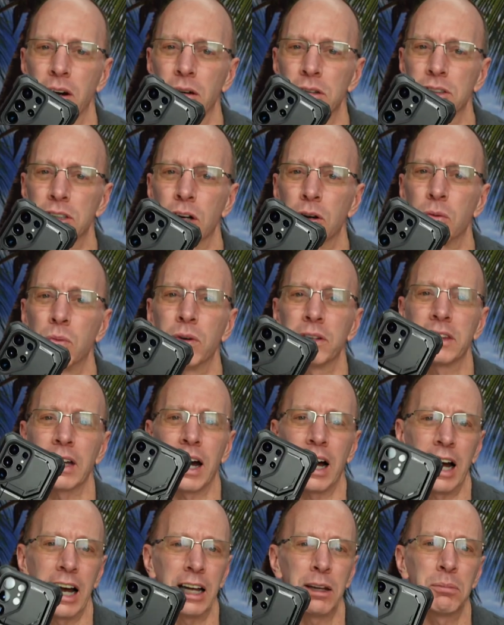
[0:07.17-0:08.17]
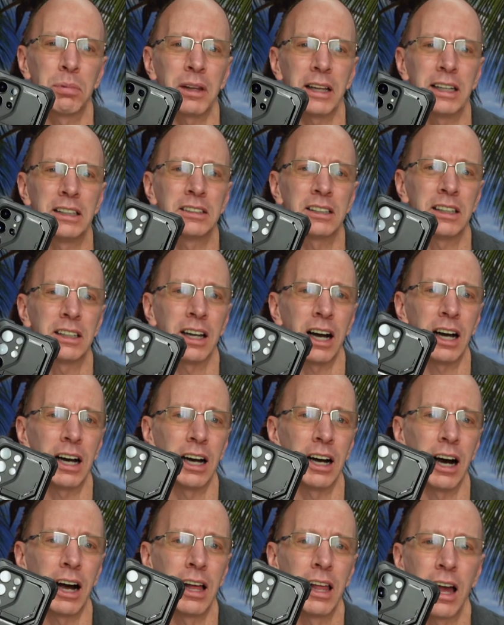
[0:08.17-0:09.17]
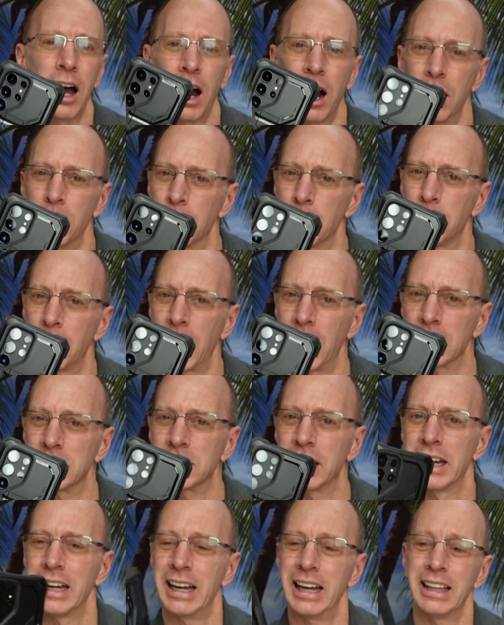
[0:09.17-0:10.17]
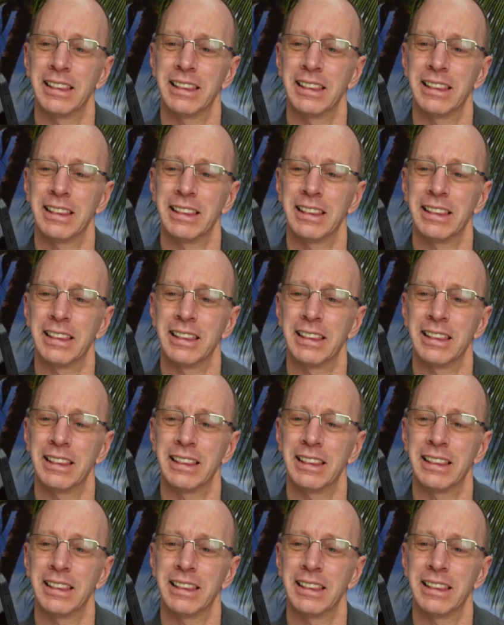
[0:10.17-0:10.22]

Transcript: Ultra with the iBlazon armor box,